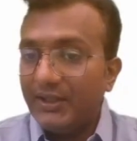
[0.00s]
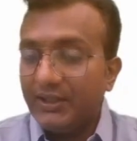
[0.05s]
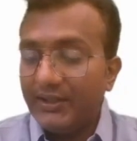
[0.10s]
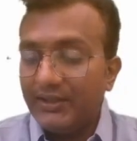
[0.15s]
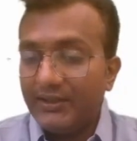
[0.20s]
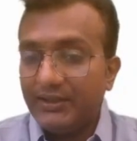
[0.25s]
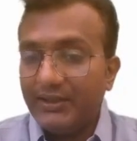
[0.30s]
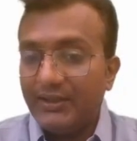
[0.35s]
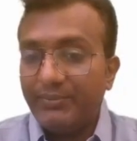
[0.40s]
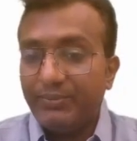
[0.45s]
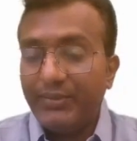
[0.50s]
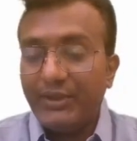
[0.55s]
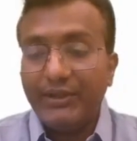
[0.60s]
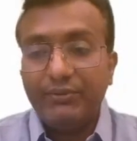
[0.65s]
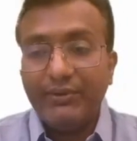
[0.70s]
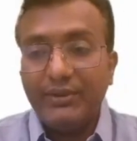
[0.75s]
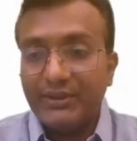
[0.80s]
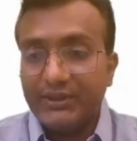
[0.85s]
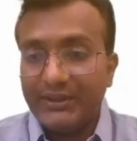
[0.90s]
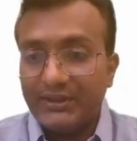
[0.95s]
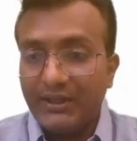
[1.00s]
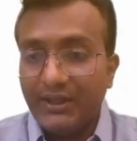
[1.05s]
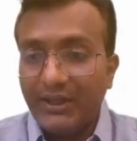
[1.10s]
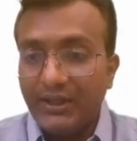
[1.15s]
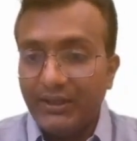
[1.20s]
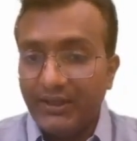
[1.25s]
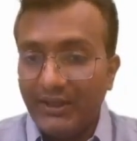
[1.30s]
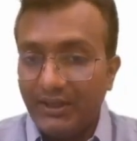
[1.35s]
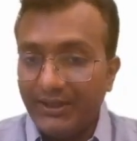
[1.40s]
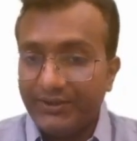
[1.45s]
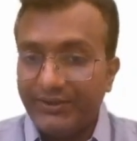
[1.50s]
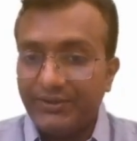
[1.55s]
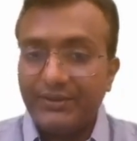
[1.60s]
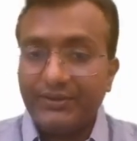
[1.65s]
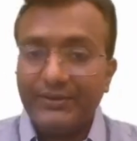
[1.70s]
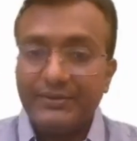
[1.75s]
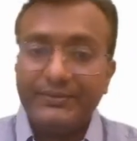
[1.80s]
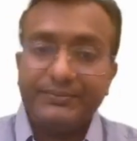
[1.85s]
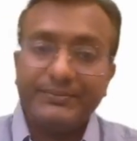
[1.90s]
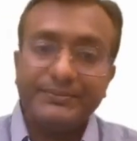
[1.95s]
in the previous lecture.